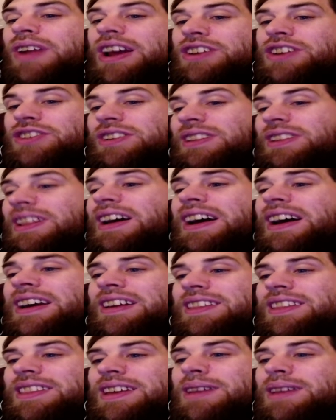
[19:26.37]
of would actually
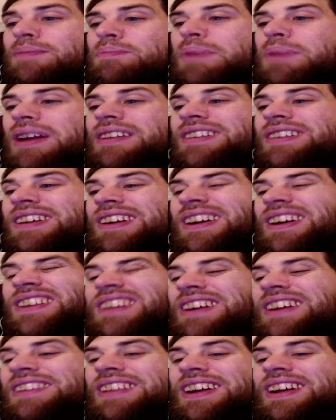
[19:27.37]
like, I think, but I
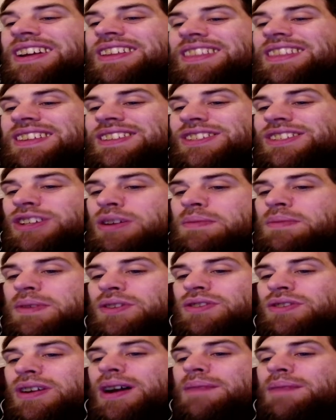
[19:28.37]
don't like this
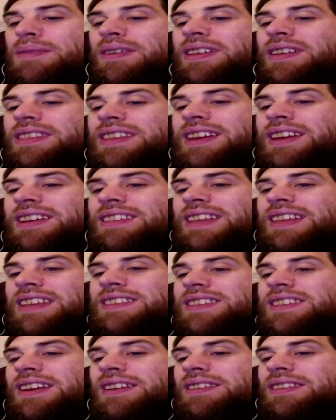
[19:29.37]
human tribal, I think.
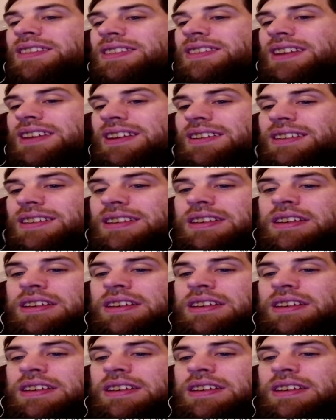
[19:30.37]
That's the only thing.